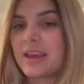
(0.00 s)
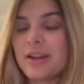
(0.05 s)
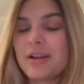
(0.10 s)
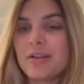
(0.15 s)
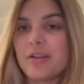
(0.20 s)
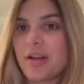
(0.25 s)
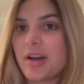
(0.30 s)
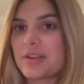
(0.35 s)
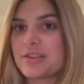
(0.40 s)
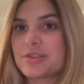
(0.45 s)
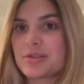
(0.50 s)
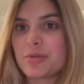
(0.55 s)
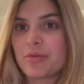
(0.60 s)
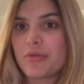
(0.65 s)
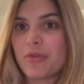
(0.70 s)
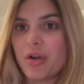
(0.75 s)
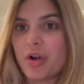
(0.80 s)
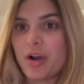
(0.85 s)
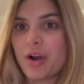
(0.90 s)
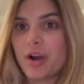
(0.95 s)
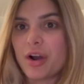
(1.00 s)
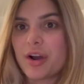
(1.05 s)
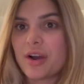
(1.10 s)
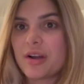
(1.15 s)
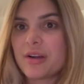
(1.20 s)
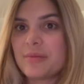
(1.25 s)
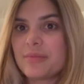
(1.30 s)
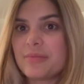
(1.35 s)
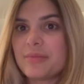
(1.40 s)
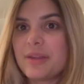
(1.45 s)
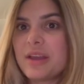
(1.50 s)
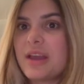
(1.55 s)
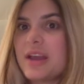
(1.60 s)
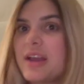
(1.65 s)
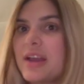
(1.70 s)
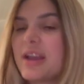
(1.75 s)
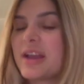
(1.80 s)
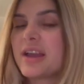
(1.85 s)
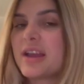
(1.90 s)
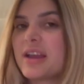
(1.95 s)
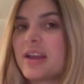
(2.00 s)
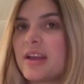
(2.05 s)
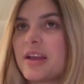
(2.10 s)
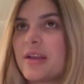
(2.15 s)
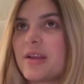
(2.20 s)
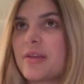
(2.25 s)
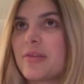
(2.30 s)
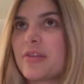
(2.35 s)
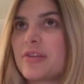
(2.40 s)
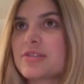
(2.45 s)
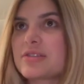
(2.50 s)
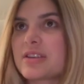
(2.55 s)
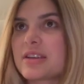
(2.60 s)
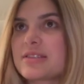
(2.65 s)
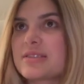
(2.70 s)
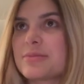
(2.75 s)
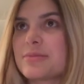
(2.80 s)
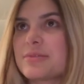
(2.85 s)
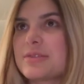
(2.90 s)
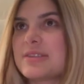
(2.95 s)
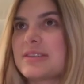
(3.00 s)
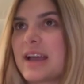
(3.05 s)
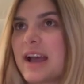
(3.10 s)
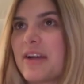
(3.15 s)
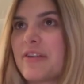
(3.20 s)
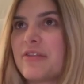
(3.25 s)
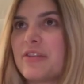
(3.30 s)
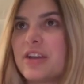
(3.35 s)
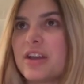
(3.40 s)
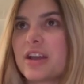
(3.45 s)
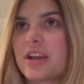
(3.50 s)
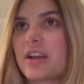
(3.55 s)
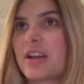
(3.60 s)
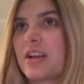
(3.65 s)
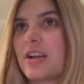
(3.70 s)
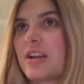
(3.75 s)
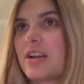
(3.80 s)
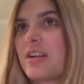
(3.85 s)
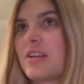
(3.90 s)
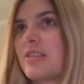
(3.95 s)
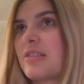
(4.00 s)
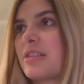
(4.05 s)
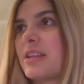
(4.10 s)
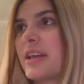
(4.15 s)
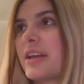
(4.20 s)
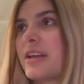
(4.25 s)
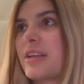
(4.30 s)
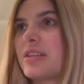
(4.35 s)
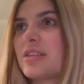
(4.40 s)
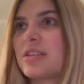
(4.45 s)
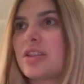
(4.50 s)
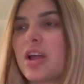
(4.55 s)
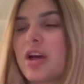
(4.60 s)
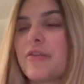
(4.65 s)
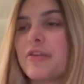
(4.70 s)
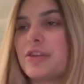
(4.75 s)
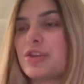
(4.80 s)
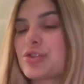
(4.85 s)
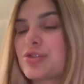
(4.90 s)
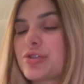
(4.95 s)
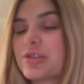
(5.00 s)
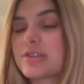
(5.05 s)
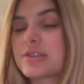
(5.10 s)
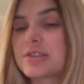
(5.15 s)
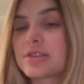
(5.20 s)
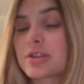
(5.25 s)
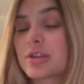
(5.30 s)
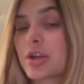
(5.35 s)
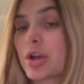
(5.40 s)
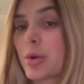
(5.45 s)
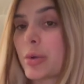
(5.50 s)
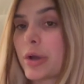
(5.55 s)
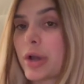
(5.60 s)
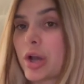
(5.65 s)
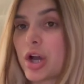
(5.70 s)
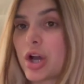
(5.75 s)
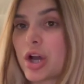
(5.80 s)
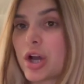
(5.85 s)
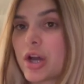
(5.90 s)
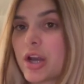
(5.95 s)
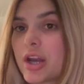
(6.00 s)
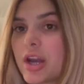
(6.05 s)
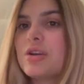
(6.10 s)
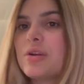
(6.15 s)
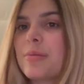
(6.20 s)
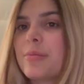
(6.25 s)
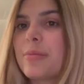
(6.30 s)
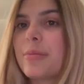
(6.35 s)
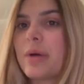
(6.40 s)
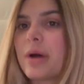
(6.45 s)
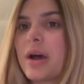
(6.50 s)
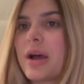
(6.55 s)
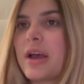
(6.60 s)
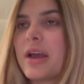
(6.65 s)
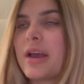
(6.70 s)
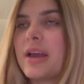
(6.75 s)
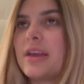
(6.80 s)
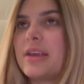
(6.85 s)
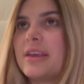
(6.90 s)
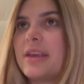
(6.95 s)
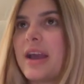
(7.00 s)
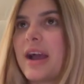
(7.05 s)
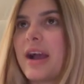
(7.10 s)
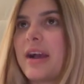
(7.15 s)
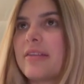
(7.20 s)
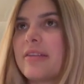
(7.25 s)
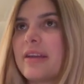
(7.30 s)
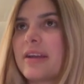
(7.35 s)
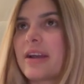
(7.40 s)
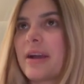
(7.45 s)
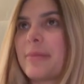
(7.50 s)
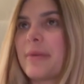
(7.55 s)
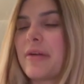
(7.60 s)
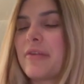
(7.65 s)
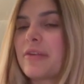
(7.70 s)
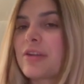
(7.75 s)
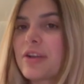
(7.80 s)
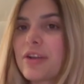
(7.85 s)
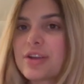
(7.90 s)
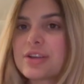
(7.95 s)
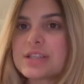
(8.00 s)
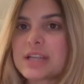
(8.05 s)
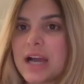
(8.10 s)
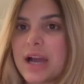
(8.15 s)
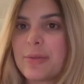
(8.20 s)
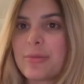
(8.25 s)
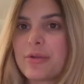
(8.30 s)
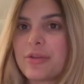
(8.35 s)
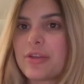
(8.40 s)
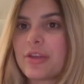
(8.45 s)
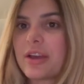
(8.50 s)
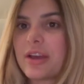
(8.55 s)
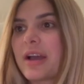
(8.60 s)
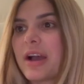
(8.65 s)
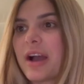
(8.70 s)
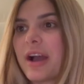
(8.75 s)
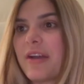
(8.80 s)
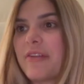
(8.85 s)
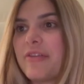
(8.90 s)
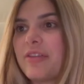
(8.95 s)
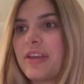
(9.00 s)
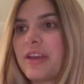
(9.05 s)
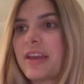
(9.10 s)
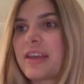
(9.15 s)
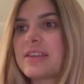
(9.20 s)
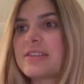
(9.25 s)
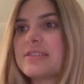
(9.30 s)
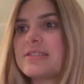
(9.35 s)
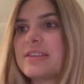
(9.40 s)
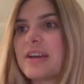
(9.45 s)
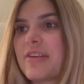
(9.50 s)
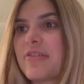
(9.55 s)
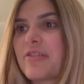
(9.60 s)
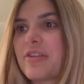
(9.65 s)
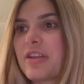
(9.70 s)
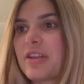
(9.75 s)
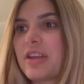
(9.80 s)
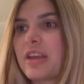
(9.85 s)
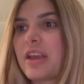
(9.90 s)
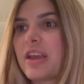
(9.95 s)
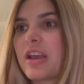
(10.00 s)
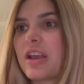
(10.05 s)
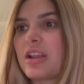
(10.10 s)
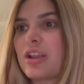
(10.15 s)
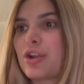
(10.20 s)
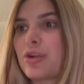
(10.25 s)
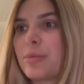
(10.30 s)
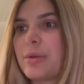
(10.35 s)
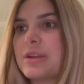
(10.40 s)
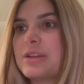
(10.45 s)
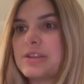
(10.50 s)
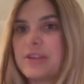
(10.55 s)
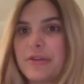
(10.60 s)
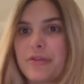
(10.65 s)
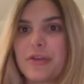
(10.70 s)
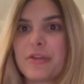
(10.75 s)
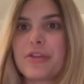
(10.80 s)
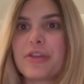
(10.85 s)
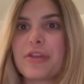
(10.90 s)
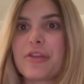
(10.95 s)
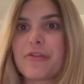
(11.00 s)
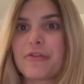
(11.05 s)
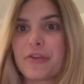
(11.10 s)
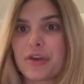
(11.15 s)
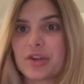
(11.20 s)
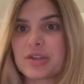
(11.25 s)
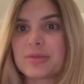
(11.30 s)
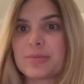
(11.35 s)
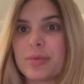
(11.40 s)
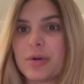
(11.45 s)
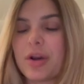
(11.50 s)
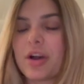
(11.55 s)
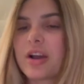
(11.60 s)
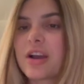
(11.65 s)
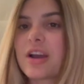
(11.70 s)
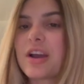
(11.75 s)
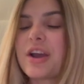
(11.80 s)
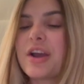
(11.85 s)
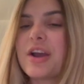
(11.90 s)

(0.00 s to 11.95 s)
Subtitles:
a lot so far. There's like some sapphic like love interests going on, but yeah, like, I'm having a good time with it. I feel like it's definitely a little bit different than the first book,